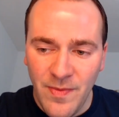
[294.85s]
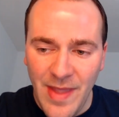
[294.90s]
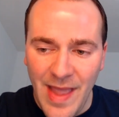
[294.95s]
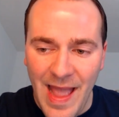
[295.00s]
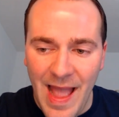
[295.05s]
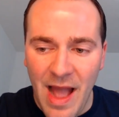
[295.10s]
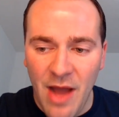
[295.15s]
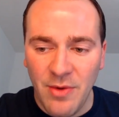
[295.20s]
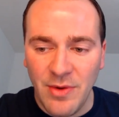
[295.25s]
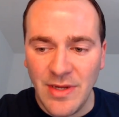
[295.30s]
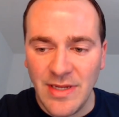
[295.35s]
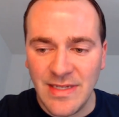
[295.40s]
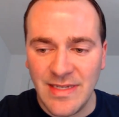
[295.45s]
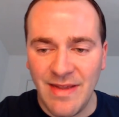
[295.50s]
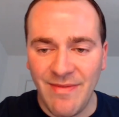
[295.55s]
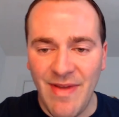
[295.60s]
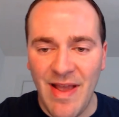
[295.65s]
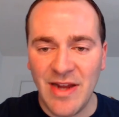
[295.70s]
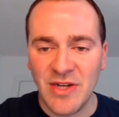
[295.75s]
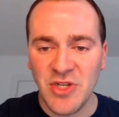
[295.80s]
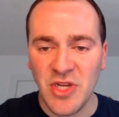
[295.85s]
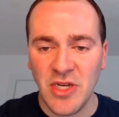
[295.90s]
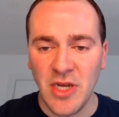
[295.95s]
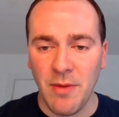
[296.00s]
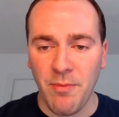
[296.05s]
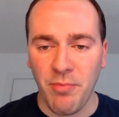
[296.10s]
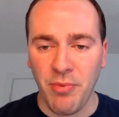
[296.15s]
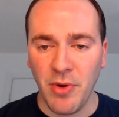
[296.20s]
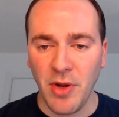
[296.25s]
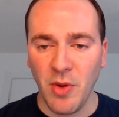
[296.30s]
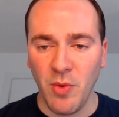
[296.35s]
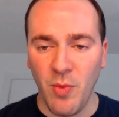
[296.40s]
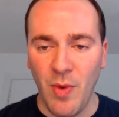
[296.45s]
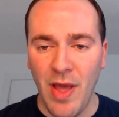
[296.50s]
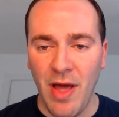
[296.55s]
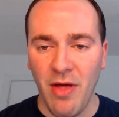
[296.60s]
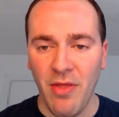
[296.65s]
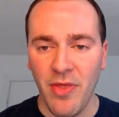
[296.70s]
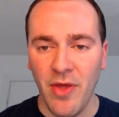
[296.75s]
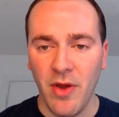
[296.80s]
outings have actually done pretty
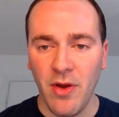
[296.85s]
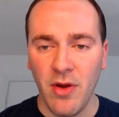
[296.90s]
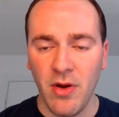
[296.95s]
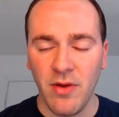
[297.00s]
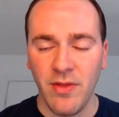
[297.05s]
well, though. Or